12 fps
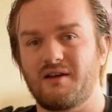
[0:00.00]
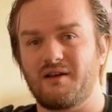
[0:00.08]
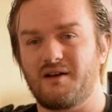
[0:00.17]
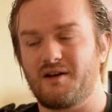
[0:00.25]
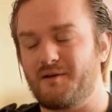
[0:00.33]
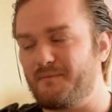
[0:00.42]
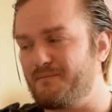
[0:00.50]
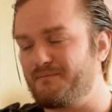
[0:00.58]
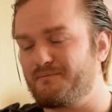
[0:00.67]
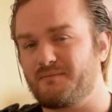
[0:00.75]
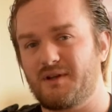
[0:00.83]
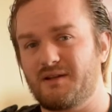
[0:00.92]

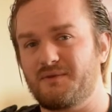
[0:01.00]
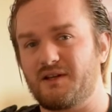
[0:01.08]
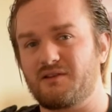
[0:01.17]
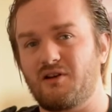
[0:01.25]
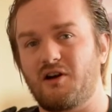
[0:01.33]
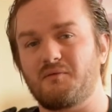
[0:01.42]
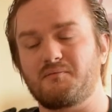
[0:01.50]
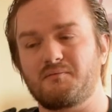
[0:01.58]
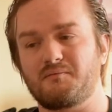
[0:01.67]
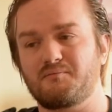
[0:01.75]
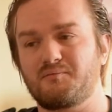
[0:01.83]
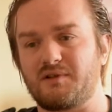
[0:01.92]
in Vietnam,
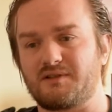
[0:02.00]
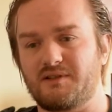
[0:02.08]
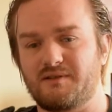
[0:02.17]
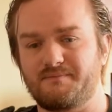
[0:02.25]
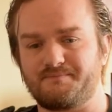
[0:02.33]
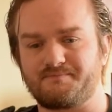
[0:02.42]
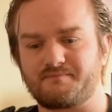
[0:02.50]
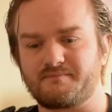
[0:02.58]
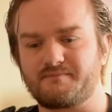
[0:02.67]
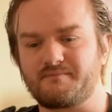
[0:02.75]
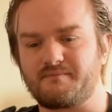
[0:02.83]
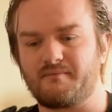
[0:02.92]
but
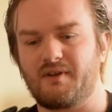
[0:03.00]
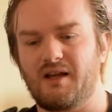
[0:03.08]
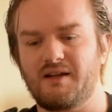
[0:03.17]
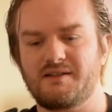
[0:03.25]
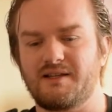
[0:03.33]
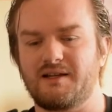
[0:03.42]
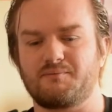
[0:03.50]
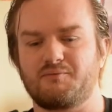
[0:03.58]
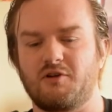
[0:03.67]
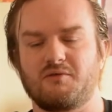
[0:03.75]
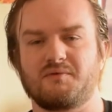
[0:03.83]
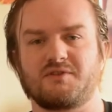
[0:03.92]
I'd say
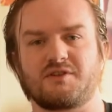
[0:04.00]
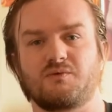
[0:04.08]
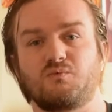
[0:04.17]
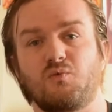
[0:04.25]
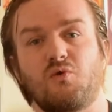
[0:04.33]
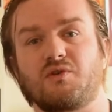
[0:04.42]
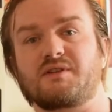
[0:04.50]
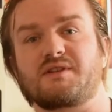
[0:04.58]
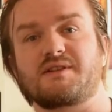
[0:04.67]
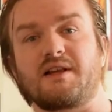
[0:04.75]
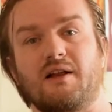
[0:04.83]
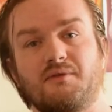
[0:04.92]
probably just the war
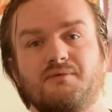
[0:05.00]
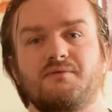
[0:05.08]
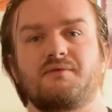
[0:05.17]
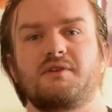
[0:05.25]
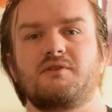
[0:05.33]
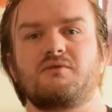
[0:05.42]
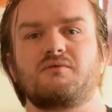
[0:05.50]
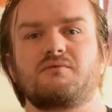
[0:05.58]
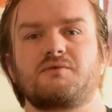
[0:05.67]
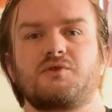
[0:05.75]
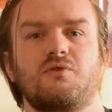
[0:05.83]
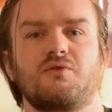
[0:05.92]
itself, you know,
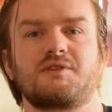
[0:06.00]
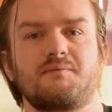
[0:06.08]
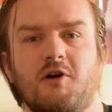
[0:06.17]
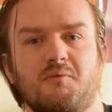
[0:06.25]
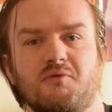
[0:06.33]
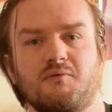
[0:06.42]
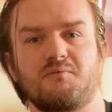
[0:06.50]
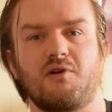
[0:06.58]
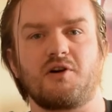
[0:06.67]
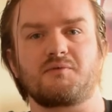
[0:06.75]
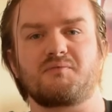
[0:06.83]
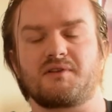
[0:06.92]
tore Jim Hopper
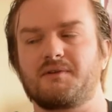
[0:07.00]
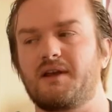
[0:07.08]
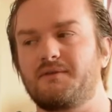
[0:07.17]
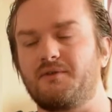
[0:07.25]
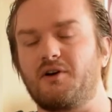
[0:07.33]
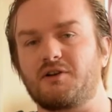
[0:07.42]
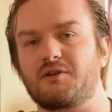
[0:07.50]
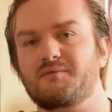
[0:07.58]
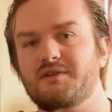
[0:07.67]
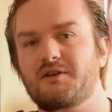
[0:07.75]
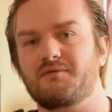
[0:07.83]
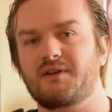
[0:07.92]
apart, but he found
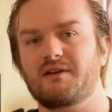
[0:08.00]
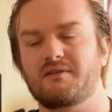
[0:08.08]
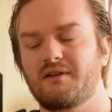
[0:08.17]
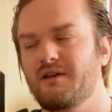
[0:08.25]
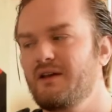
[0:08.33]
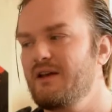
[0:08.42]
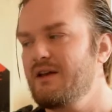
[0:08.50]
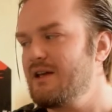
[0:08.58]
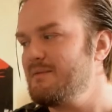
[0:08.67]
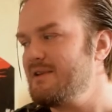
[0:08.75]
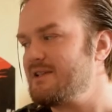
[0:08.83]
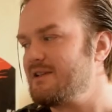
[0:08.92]
himself again. He
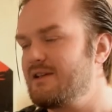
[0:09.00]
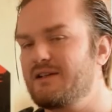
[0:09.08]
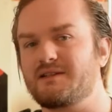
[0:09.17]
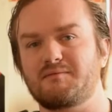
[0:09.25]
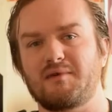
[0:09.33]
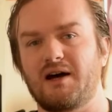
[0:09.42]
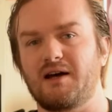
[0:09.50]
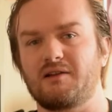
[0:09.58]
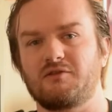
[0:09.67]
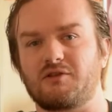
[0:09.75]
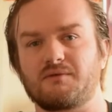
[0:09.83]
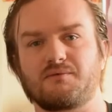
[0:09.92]
basically is a man
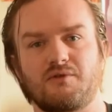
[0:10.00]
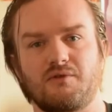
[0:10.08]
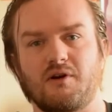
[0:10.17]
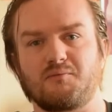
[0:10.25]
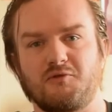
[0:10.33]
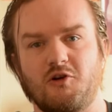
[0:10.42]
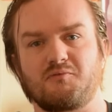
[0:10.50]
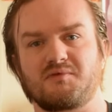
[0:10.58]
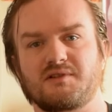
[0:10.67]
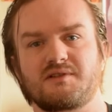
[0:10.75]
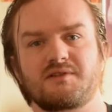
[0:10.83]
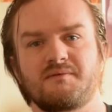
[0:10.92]
looking for a
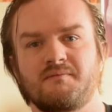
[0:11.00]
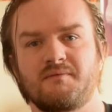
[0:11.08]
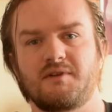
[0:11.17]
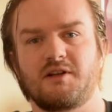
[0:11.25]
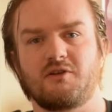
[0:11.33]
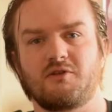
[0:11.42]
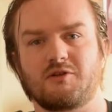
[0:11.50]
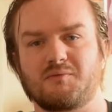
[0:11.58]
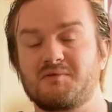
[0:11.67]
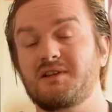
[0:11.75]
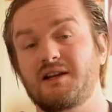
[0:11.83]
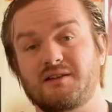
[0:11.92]
purpose, you know, to
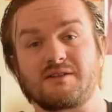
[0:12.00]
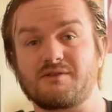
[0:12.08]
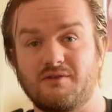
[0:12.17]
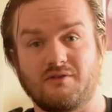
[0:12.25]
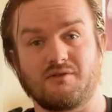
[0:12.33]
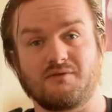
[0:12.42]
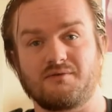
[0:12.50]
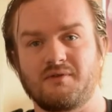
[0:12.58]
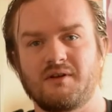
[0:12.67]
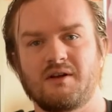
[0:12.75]
protect and serve